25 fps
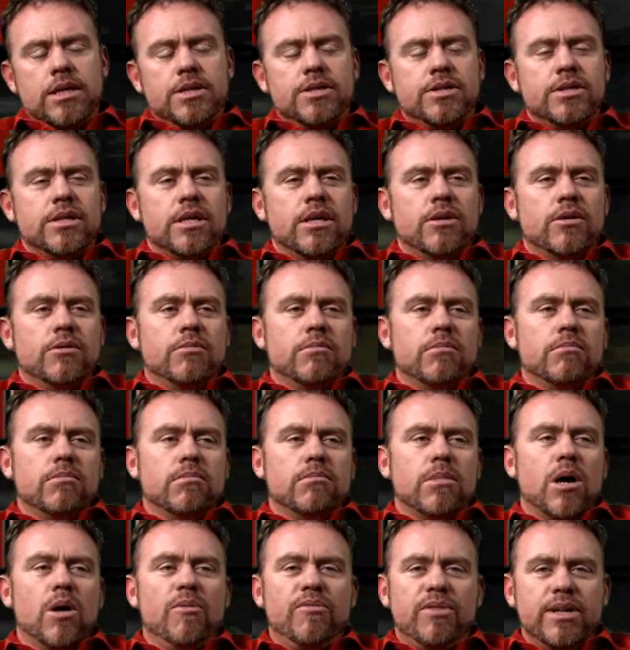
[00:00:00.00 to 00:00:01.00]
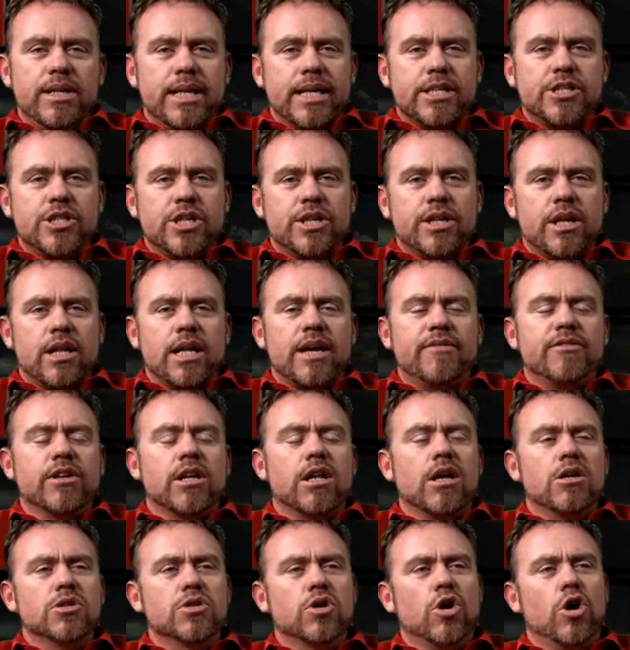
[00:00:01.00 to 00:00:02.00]
So hopefully next year they'll have the
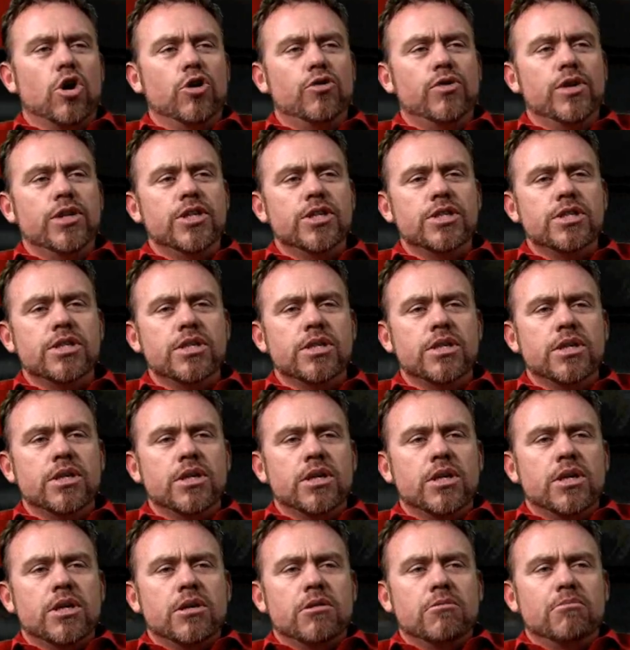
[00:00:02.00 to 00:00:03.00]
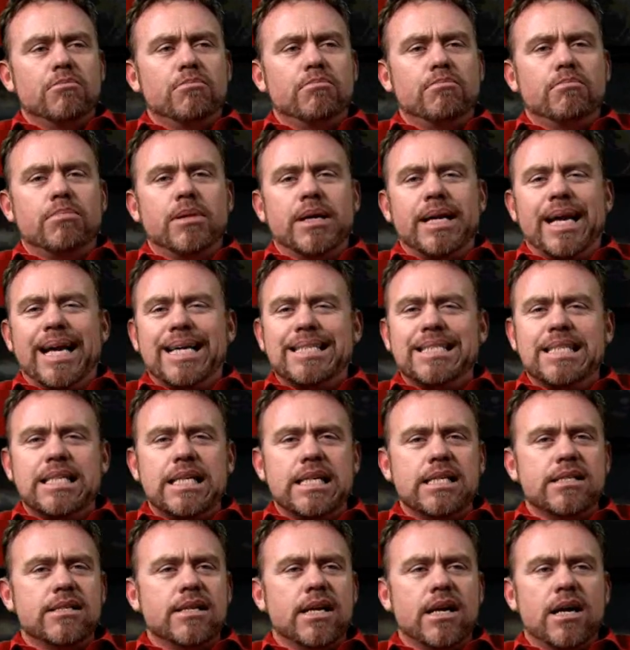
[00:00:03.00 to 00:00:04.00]
closed cartridges. But as it
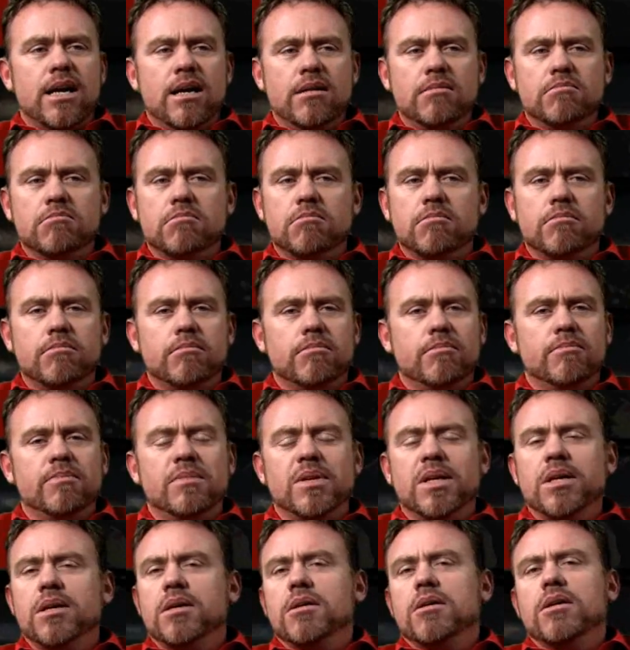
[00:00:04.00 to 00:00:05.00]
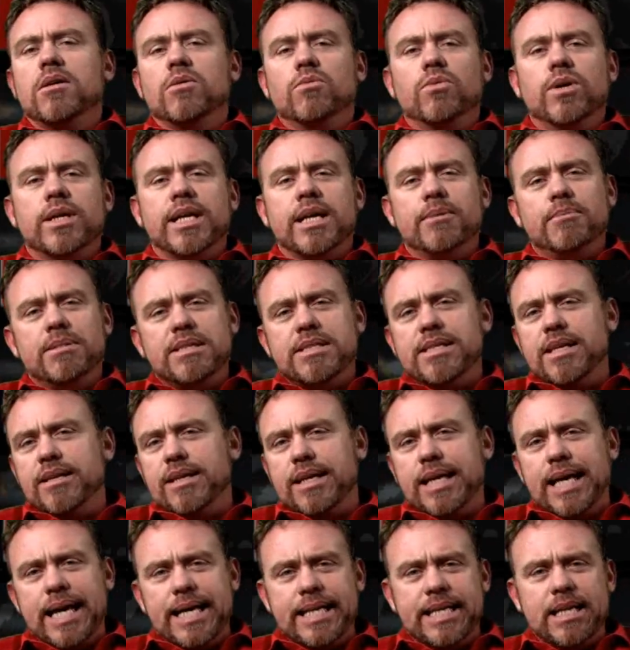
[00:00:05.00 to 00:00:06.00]
is now, what can be said?
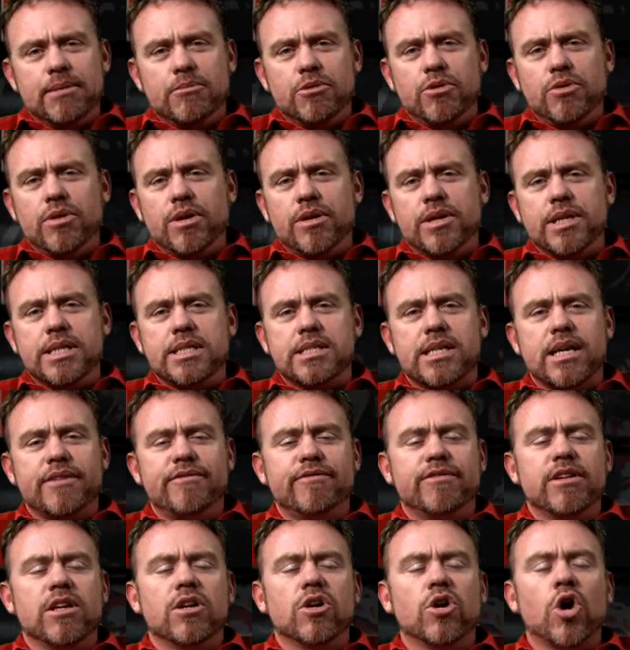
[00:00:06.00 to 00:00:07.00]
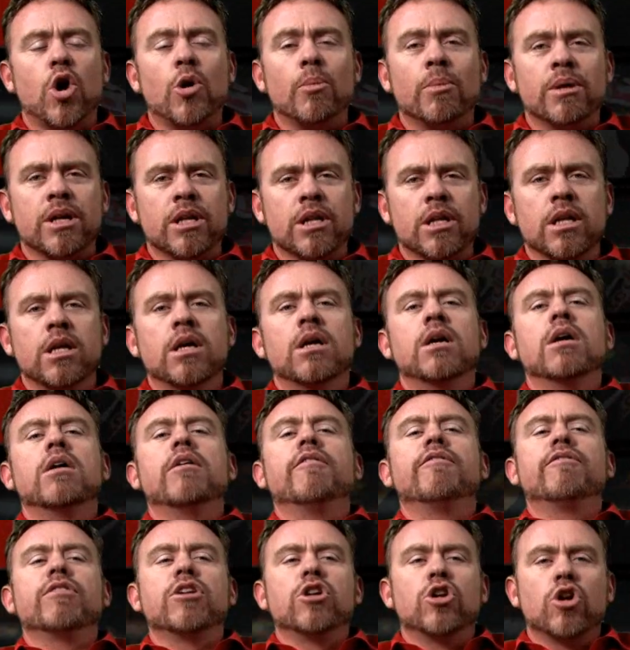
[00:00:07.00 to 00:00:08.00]
The KTM 300 is a phenomenal
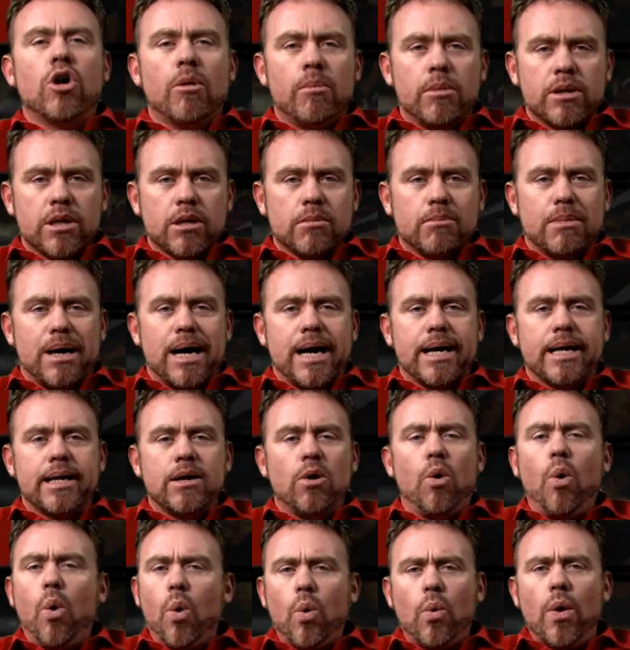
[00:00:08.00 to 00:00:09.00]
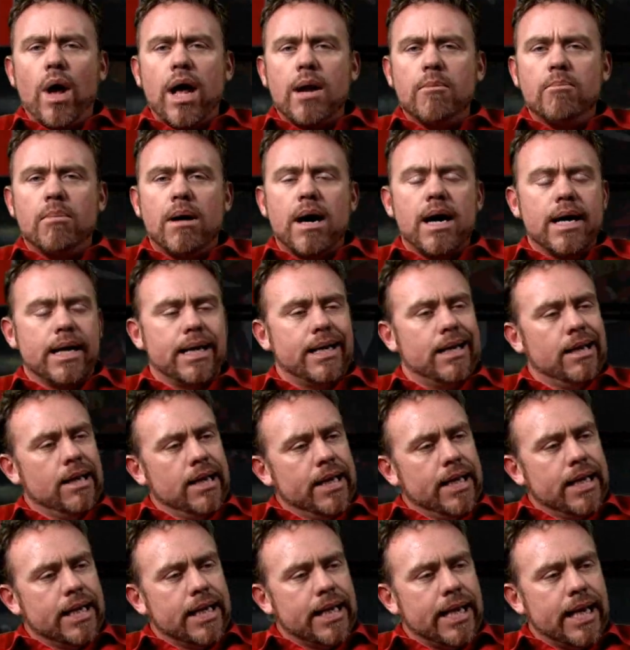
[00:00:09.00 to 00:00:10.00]
bike. All-round bike,
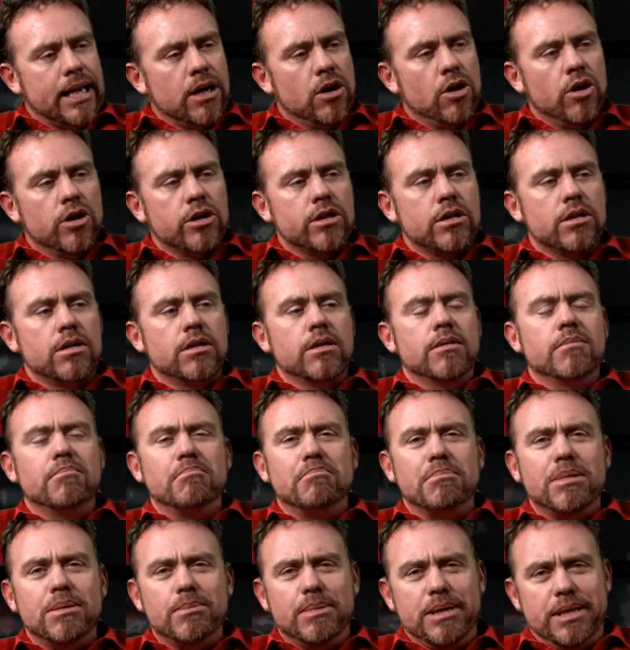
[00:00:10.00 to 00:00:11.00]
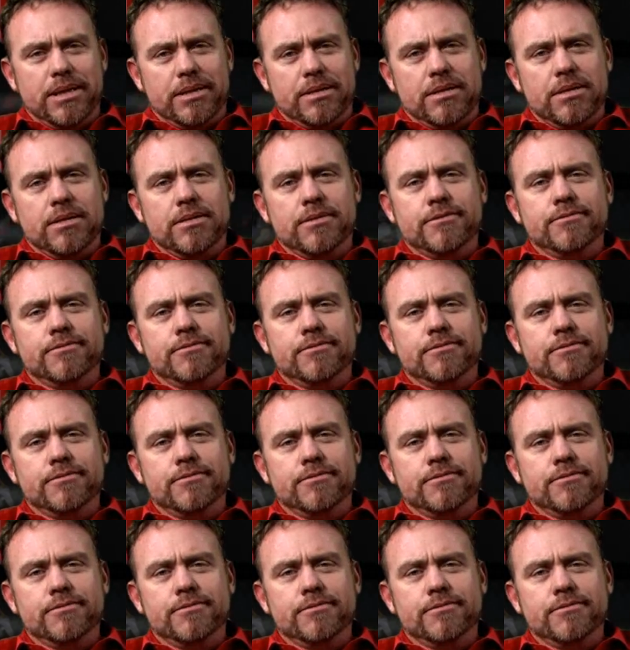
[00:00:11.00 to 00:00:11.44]
cannot be beaten.